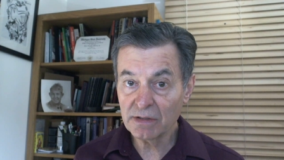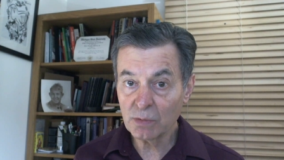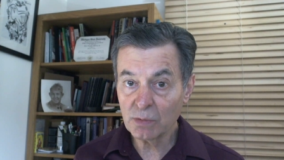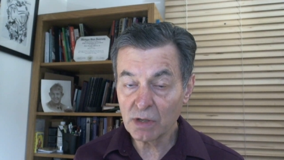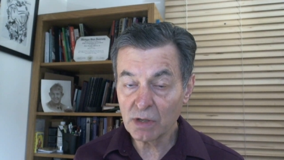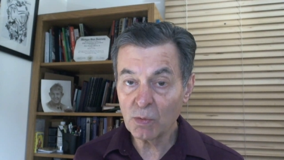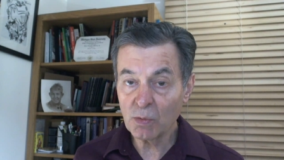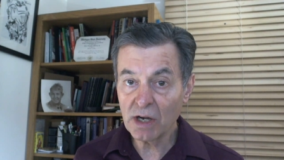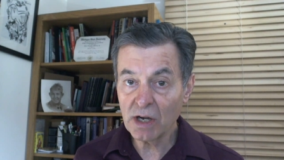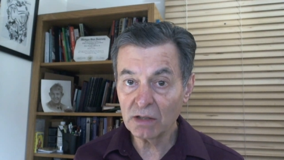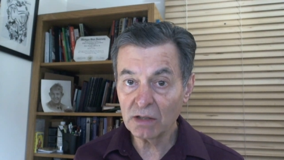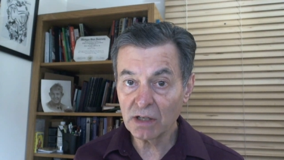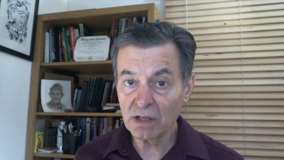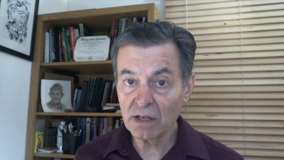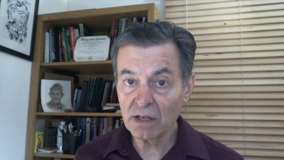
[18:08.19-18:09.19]
We
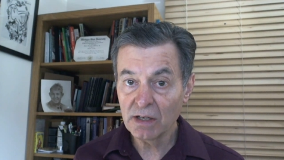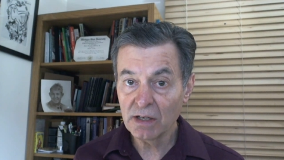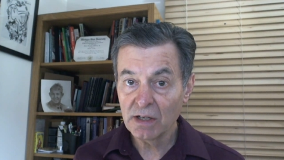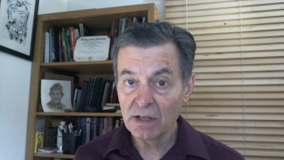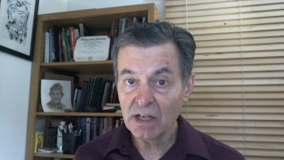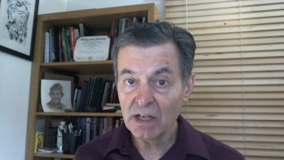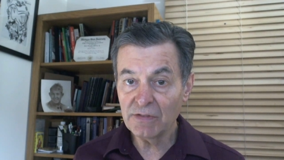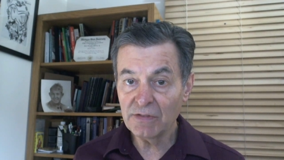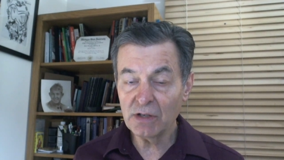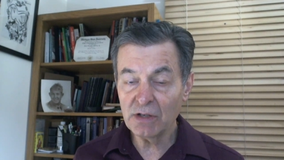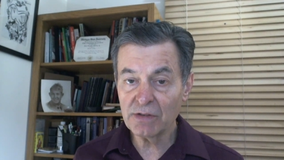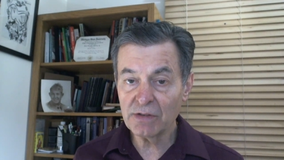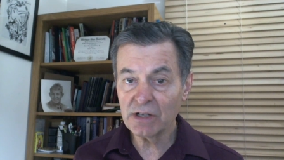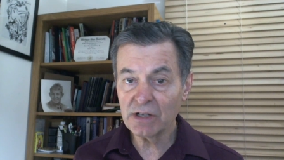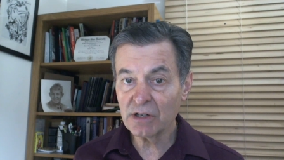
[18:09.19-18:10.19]
all are. If you
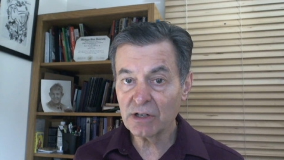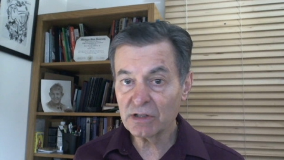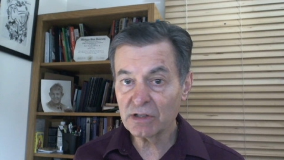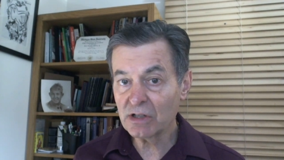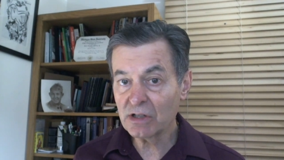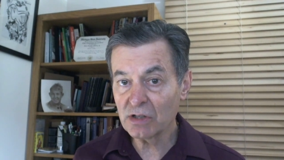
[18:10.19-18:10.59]
don't think you're